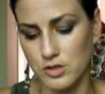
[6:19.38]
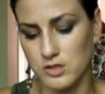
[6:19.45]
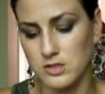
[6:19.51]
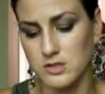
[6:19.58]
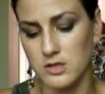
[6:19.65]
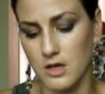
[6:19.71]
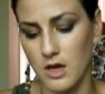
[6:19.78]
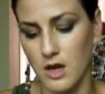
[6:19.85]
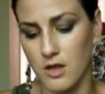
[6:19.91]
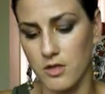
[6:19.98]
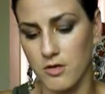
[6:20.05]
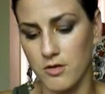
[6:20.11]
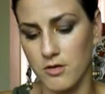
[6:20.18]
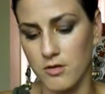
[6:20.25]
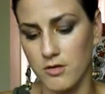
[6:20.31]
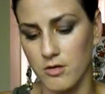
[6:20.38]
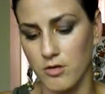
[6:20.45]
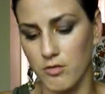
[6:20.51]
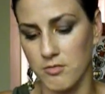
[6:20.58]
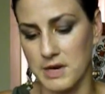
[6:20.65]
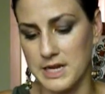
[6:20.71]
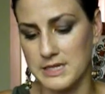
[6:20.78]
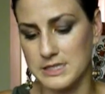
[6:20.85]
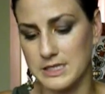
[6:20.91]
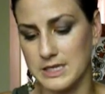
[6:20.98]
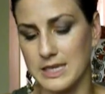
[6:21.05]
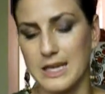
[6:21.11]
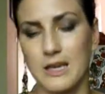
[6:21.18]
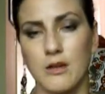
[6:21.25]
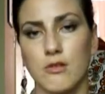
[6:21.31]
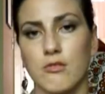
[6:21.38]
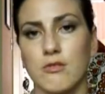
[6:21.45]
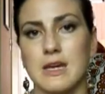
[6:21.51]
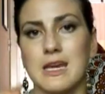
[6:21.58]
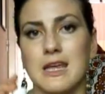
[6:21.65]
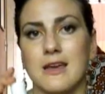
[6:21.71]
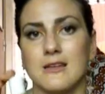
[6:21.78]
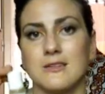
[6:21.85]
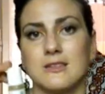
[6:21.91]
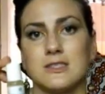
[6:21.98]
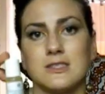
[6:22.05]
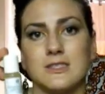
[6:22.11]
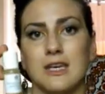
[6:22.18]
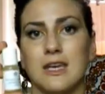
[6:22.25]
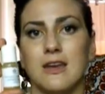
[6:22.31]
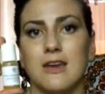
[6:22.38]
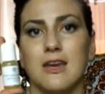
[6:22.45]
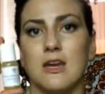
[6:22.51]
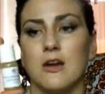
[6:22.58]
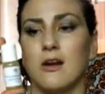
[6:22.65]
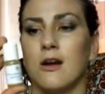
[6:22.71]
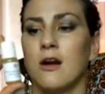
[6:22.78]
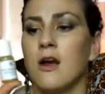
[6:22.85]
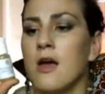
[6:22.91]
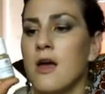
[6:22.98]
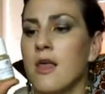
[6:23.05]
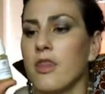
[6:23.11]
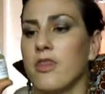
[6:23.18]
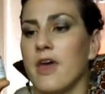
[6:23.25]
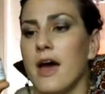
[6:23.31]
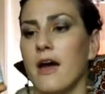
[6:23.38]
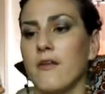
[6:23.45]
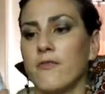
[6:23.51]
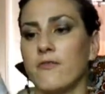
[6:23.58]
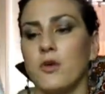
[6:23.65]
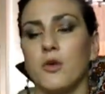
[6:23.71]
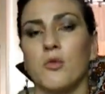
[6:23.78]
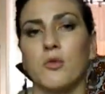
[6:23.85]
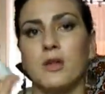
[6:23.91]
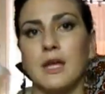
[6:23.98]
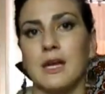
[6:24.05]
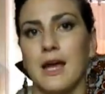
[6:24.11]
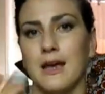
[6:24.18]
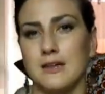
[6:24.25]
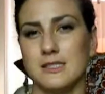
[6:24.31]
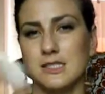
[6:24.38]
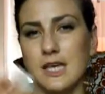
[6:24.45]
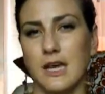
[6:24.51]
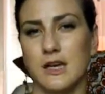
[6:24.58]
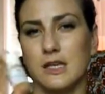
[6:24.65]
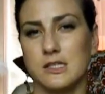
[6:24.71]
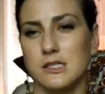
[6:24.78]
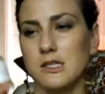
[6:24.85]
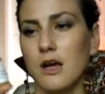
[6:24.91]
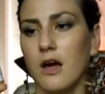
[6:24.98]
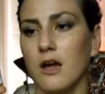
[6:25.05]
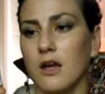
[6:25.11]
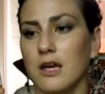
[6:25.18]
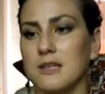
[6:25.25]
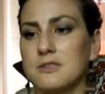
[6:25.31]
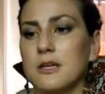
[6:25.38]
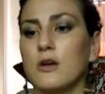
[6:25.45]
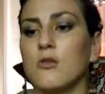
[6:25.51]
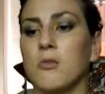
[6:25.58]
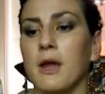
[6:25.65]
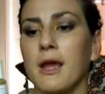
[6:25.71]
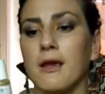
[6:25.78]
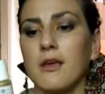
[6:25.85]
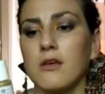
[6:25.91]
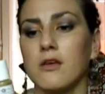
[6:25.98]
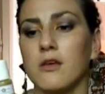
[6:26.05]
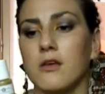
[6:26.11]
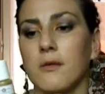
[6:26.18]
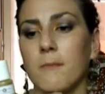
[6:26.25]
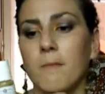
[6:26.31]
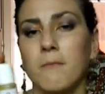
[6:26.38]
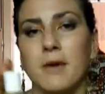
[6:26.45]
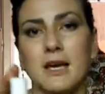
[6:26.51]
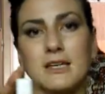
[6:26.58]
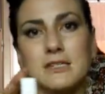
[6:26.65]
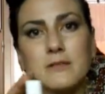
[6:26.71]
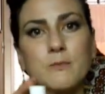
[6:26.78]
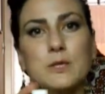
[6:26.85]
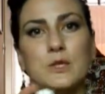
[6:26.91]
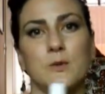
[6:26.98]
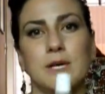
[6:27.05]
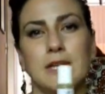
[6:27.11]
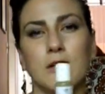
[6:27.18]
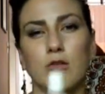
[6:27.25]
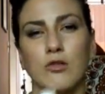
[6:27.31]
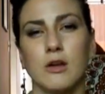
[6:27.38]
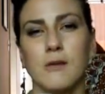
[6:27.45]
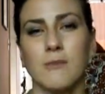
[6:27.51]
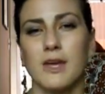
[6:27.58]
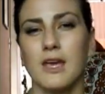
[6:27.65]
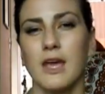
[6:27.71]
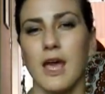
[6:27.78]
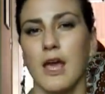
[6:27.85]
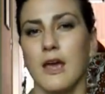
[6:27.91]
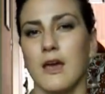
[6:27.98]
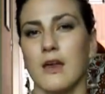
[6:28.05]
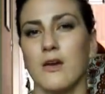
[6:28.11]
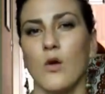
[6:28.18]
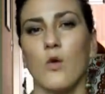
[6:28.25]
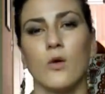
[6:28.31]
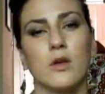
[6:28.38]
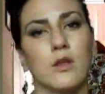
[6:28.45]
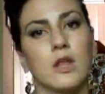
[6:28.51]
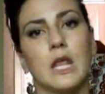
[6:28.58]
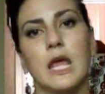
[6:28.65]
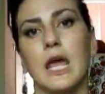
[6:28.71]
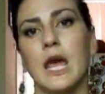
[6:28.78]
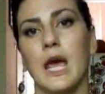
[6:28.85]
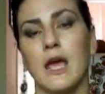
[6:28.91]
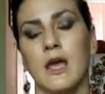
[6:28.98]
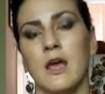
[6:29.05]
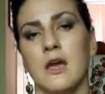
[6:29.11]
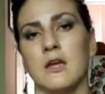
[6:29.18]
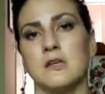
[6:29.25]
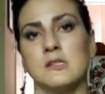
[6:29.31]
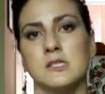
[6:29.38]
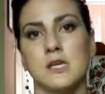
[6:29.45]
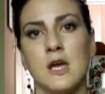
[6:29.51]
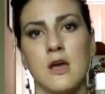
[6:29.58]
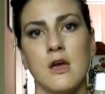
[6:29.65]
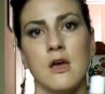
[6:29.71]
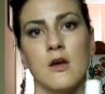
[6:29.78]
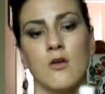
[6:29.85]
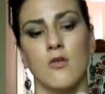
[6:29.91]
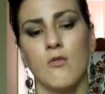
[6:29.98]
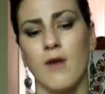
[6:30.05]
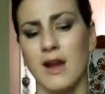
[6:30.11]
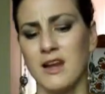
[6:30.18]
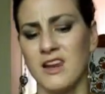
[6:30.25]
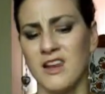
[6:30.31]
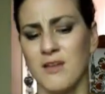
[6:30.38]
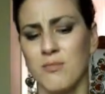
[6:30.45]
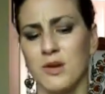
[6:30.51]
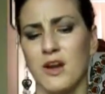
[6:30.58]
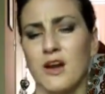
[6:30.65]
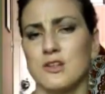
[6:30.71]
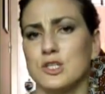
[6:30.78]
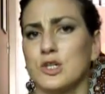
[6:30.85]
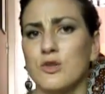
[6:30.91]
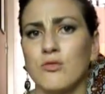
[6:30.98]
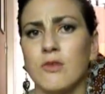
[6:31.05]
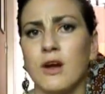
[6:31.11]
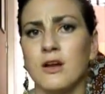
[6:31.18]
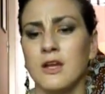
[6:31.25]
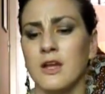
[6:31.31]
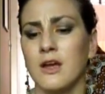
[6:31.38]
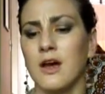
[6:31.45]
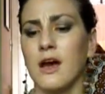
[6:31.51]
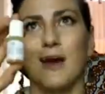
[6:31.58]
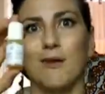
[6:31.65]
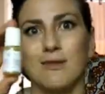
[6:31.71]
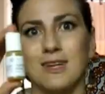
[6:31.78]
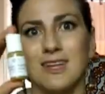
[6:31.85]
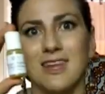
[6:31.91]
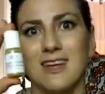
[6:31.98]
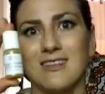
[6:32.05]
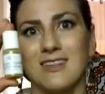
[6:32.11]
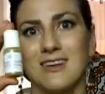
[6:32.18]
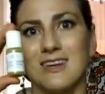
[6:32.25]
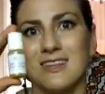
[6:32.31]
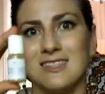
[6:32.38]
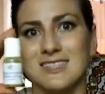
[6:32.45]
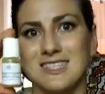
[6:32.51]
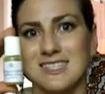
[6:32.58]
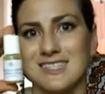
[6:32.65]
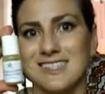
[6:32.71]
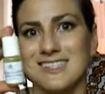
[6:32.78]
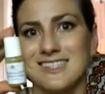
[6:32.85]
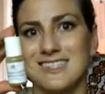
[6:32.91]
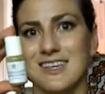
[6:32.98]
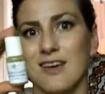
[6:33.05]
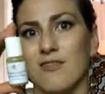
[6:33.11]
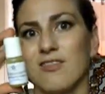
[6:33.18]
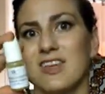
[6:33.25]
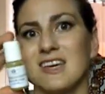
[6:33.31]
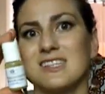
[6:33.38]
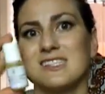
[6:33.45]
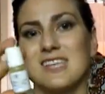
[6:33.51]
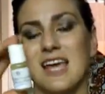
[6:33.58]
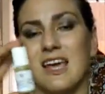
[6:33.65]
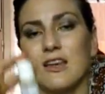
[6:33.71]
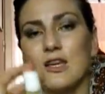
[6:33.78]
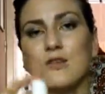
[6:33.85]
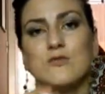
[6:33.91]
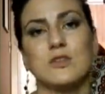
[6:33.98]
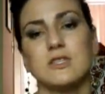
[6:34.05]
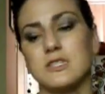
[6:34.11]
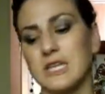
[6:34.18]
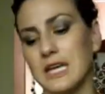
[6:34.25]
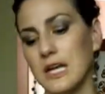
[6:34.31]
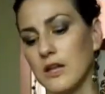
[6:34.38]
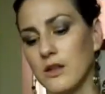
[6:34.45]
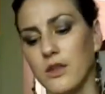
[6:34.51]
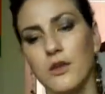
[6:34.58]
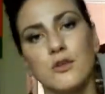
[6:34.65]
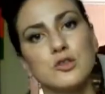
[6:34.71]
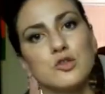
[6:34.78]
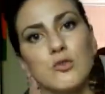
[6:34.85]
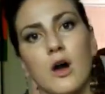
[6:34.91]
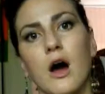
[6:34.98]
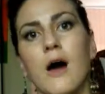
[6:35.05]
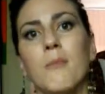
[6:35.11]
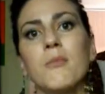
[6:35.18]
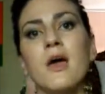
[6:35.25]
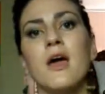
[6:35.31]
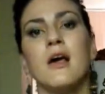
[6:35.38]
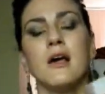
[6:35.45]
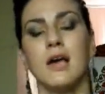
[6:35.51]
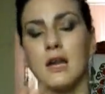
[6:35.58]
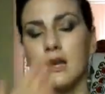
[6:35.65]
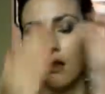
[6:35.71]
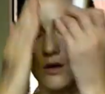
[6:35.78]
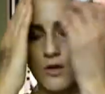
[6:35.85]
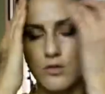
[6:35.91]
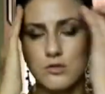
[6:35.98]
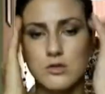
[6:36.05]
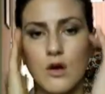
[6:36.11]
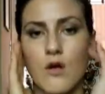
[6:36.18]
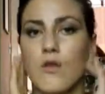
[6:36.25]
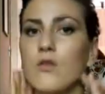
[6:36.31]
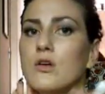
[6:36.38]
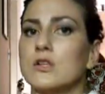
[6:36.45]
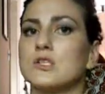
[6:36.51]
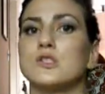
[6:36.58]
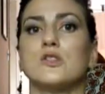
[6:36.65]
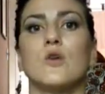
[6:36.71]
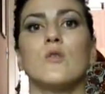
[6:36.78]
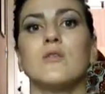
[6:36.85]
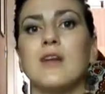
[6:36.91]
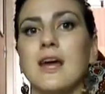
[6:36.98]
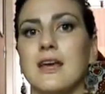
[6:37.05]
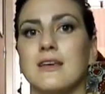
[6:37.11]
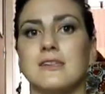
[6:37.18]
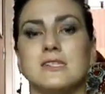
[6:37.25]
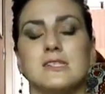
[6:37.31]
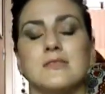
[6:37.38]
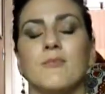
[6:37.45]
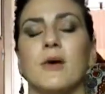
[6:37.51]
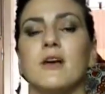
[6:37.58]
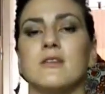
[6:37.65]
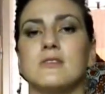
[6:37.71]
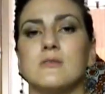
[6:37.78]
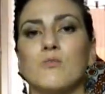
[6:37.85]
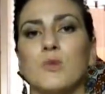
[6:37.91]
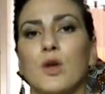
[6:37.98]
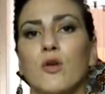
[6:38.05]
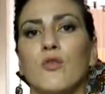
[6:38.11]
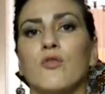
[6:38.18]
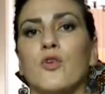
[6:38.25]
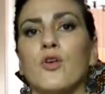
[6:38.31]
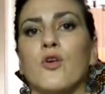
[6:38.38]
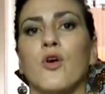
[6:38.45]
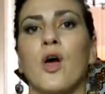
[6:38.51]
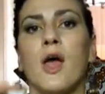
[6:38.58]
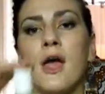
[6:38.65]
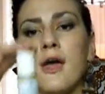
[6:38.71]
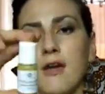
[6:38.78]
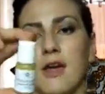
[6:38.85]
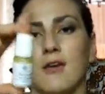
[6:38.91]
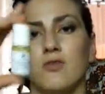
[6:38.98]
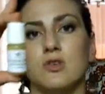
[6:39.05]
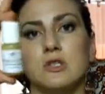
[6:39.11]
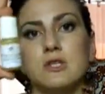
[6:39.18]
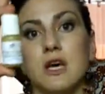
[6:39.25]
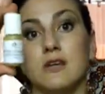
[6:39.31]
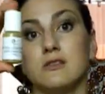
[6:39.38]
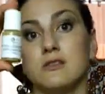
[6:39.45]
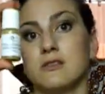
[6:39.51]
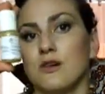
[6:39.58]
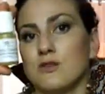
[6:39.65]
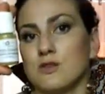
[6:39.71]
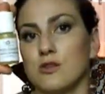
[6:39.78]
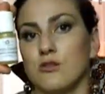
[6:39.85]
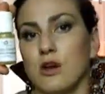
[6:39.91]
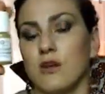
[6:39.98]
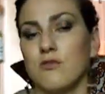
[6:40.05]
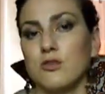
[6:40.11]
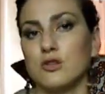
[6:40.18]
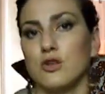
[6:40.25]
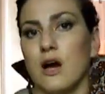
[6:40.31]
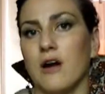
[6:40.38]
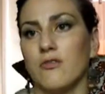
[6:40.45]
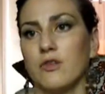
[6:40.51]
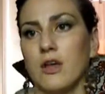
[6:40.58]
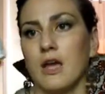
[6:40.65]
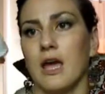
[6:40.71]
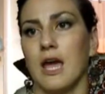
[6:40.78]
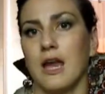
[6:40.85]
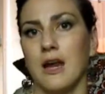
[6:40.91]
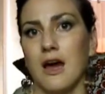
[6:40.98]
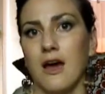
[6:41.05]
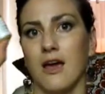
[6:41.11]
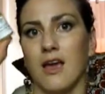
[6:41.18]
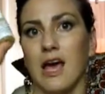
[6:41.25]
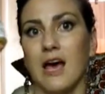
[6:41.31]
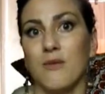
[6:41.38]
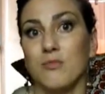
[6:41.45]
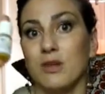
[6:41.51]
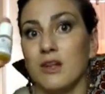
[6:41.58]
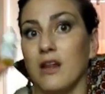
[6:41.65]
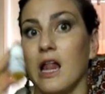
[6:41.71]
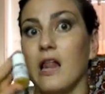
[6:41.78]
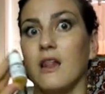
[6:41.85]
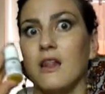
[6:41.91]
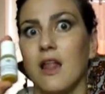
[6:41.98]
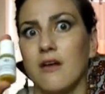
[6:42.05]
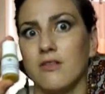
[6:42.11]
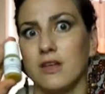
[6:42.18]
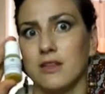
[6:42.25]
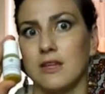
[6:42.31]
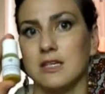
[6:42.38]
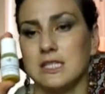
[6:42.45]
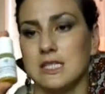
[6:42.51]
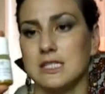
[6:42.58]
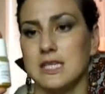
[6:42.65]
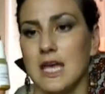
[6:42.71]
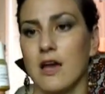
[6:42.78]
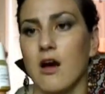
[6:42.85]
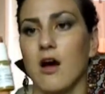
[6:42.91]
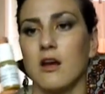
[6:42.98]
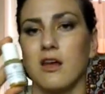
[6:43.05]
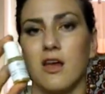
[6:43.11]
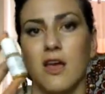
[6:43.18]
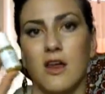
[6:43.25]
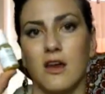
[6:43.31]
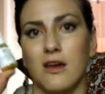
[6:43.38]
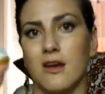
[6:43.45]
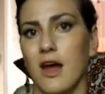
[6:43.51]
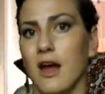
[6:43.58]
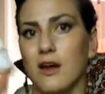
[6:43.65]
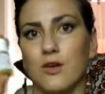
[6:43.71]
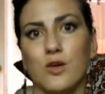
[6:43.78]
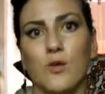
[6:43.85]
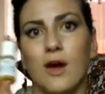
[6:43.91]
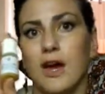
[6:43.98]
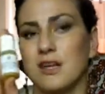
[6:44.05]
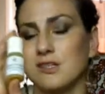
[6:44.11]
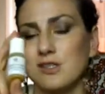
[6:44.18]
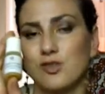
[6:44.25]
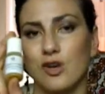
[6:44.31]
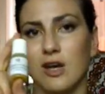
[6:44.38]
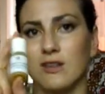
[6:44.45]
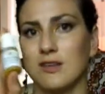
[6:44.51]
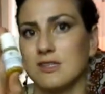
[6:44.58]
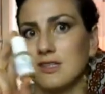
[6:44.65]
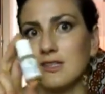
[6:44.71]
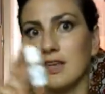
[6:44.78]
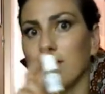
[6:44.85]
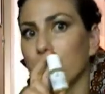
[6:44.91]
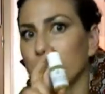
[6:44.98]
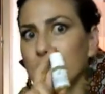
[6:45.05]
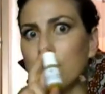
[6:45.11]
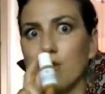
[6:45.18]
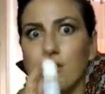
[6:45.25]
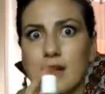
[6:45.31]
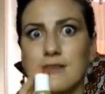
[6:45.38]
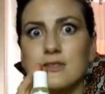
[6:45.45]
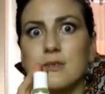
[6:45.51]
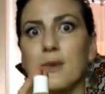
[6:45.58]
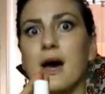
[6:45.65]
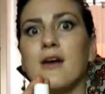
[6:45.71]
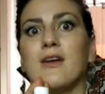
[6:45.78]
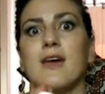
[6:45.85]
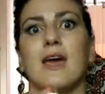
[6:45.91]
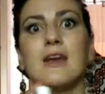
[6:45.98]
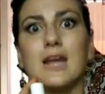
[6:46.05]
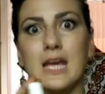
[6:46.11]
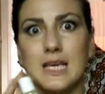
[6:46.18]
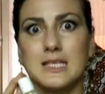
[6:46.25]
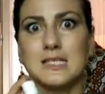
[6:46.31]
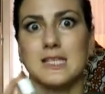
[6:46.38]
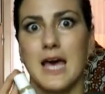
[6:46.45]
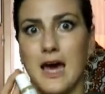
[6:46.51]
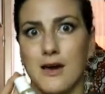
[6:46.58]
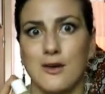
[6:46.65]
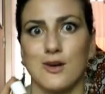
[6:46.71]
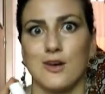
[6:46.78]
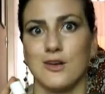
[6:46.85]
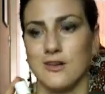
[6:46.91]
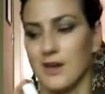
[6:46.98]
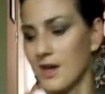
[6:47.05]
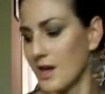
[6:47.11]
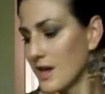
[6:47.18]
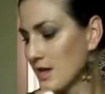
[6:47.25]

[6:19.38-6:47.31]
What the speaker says: just other great ingredients in here that feel really nice. And it's a great mix between creamy and oily and runny, but not too runny. I really like the consistency of this, and you just need a little drop, and it goes over so nice, smells beautiful, and this size is also great for traveling, and I have been loving this since I got it, and I knew I had to try this because everybody raves about it, and it is that good.